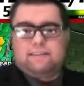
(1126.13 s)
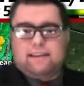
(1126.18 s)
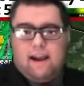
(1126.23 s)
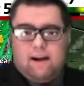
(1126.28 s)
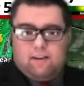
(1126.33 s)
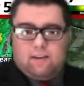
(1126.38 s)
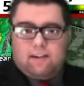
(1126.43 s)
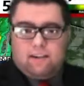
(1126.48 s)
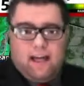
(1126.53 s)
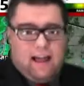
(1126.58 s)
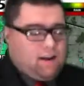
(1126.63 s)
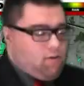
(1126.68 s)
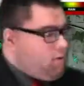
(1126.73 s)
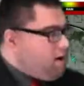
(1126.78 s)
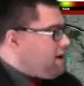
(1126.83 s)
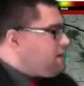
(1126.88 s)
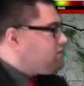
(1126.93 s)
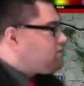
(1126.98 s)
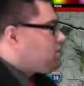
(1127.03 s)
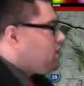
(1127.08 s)

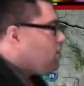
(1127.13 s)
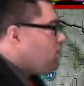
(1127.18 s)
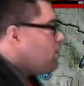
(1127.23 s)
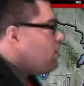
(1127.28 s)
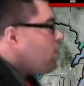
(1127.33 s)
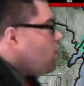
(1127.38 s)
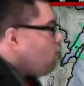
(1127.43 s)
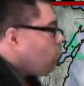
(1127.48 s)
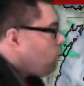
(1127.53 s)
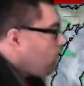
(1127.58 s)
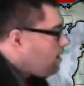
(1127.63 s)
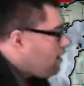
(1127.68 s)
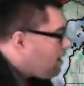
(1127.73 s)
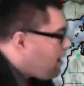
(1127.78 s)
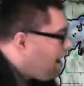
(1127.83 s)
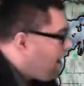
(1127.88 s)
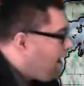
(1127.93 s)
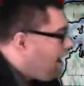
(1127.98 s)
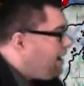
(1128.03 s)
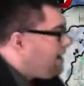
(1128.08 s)
counterclockwise. So we're
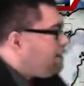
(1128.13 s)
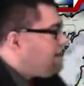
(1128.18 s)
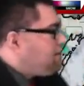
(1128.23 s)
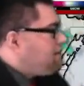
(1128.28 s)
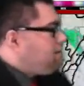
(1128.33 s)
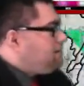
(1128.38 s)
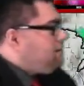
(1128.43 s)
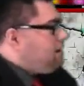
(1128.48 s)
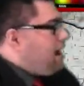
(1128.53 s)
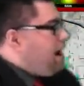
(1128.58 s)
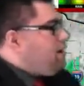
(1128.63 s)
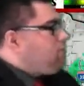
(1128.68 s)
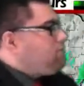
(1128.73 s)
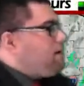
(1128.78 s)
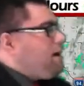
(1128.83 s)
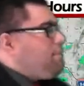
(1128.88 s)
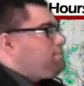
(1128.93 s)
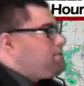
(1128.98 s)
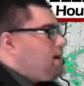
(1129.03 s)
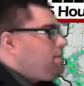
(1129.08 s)

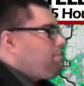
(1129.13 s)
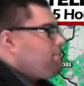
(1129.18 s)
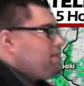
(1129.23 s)
wrapped up